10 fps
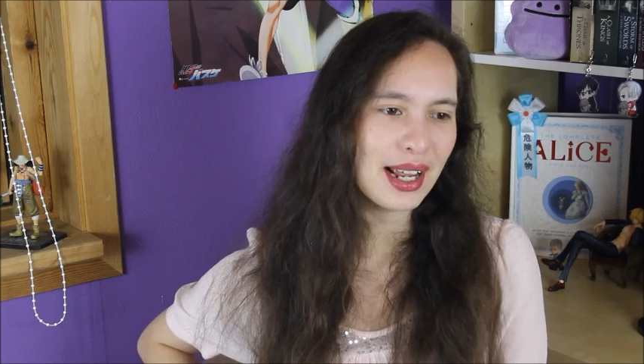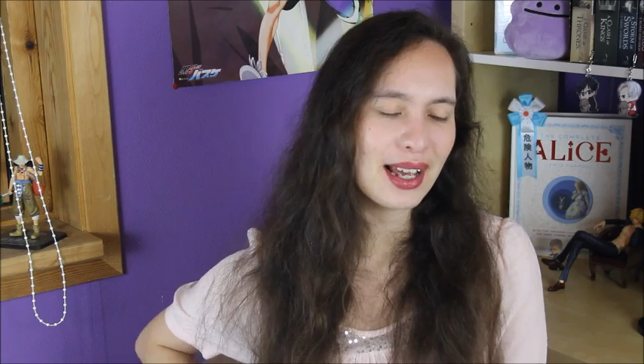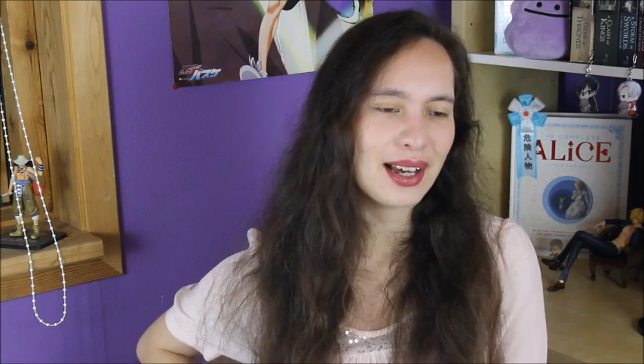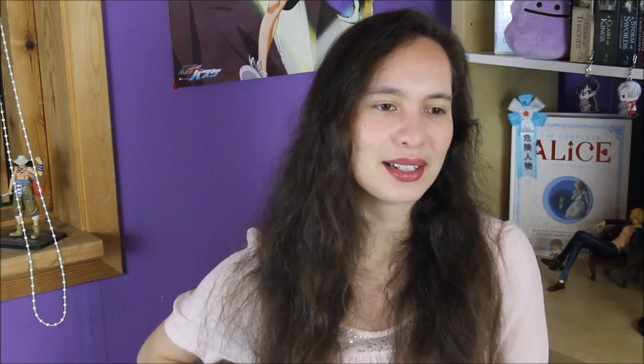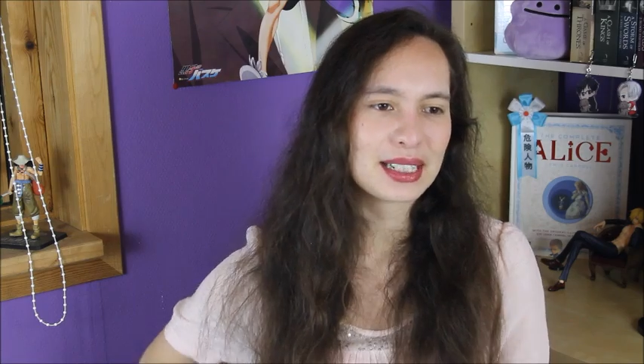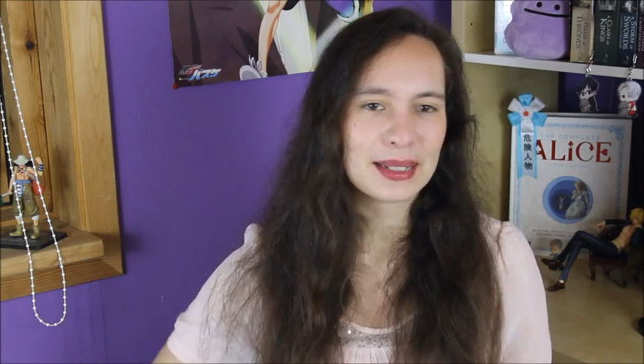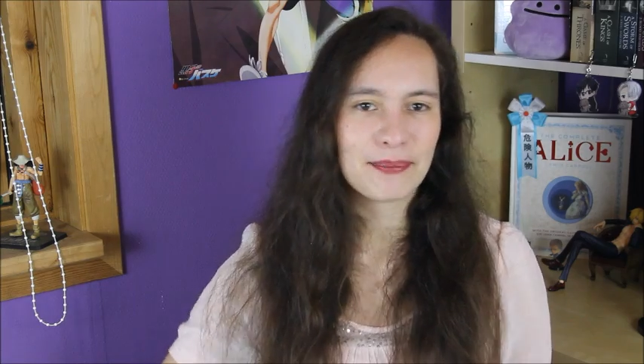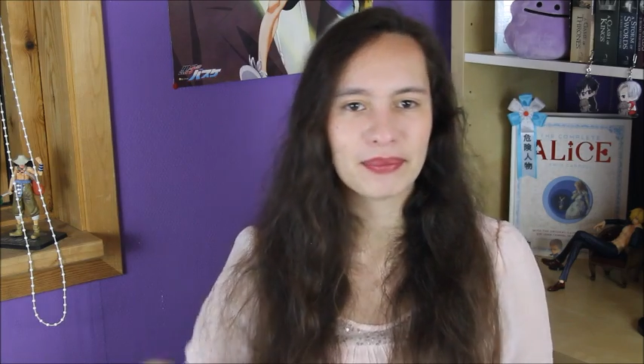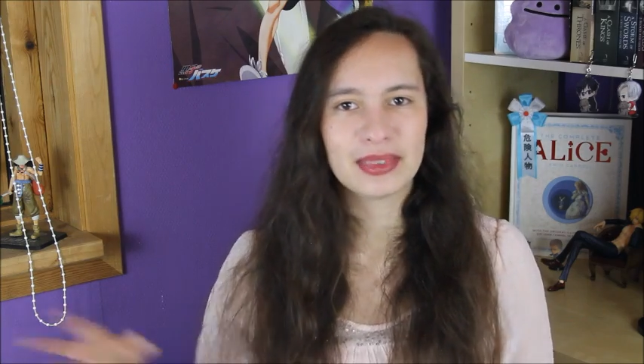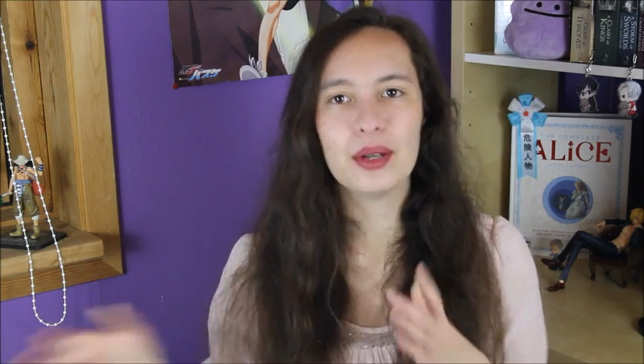And
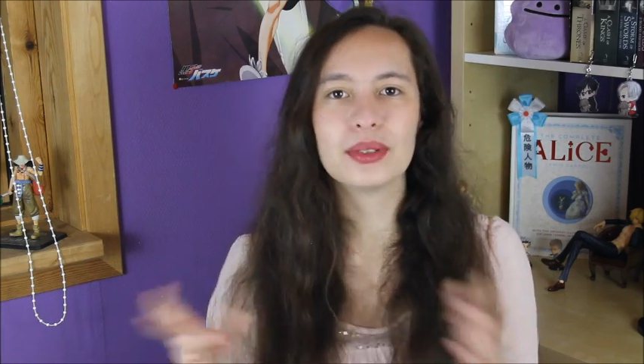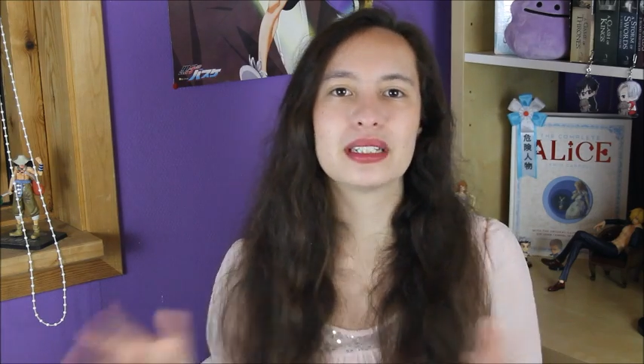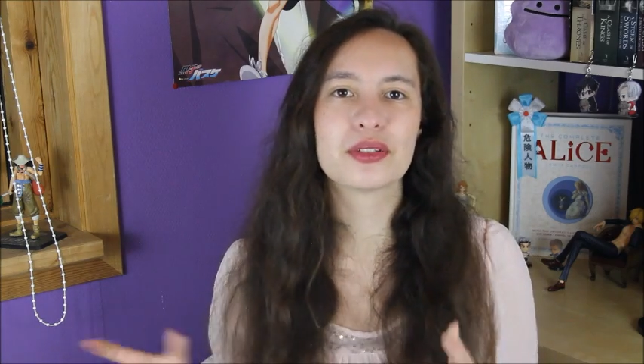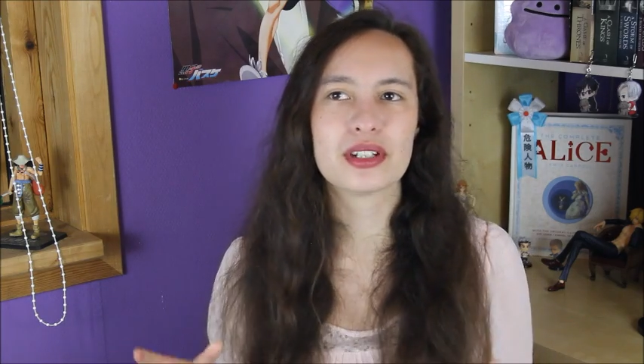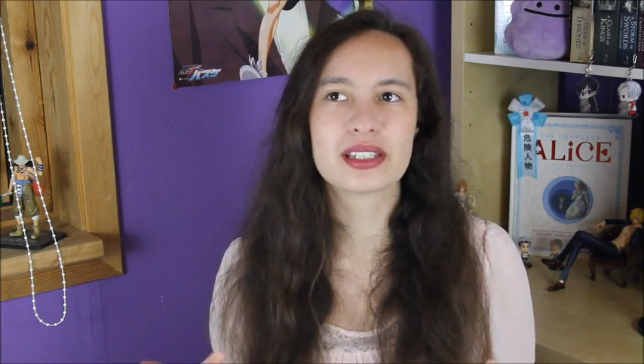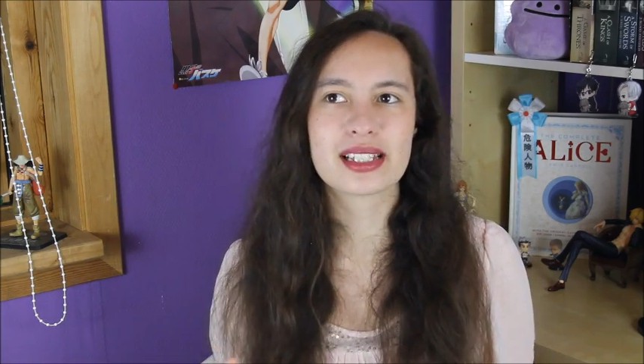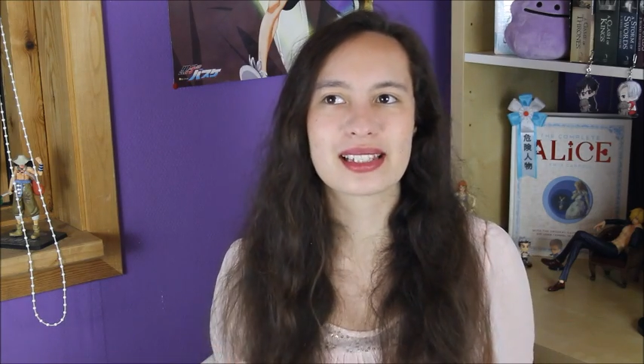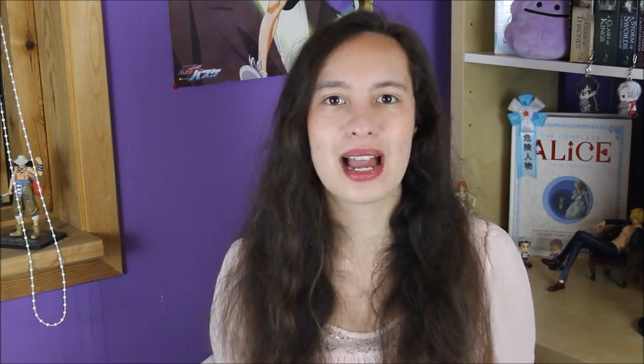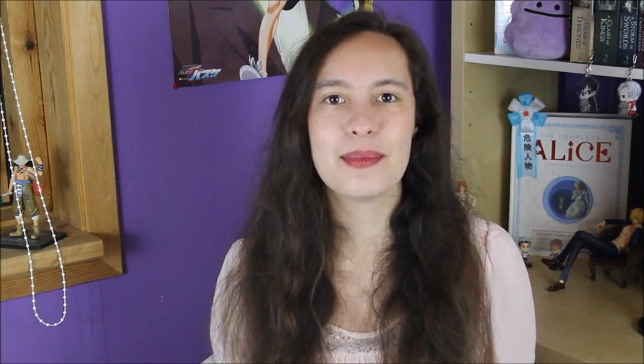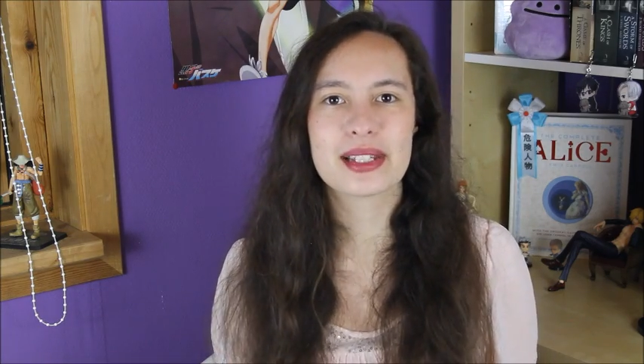the only difference this
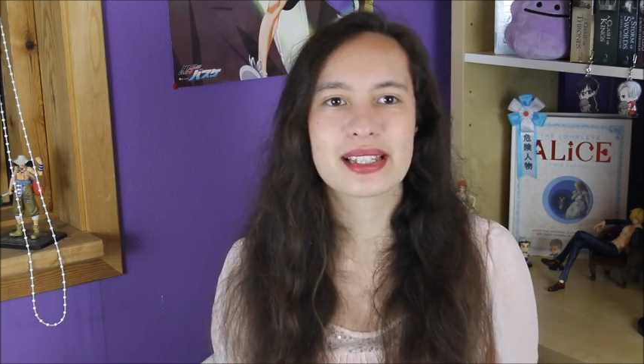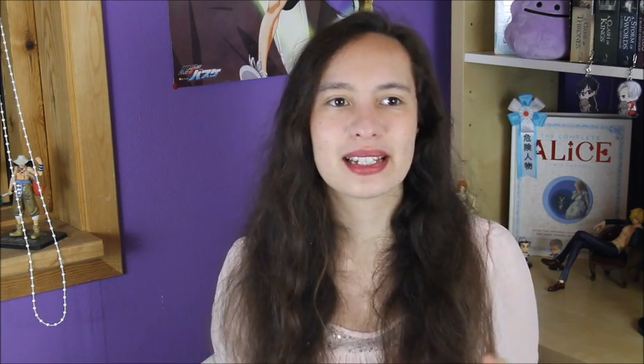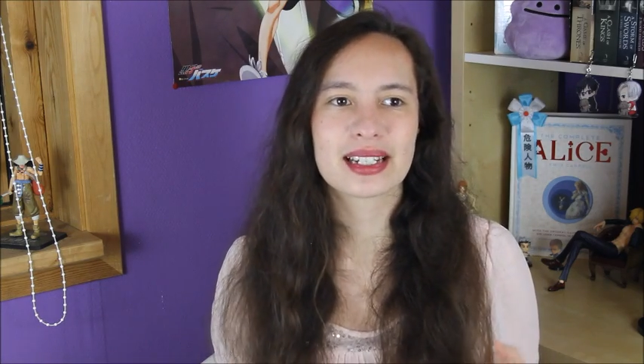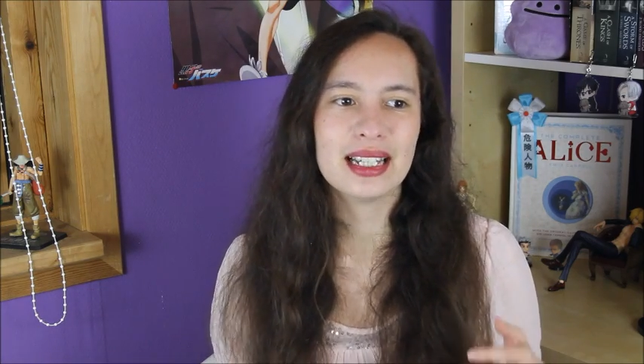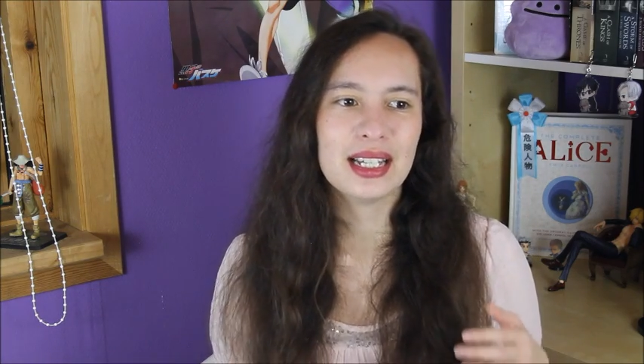time is that